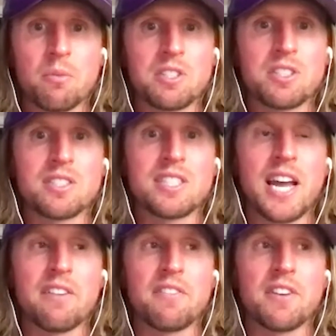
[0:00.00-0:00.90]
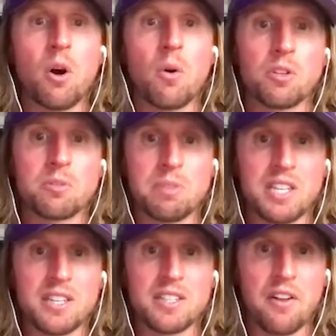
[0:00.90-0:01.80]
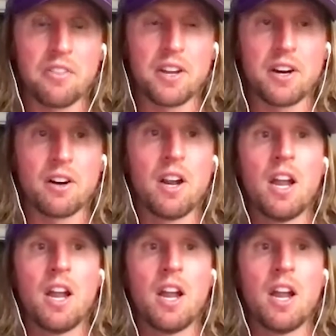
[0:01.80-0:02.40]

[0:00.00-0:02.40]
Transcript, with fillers: which is an NFL owners meeting down there.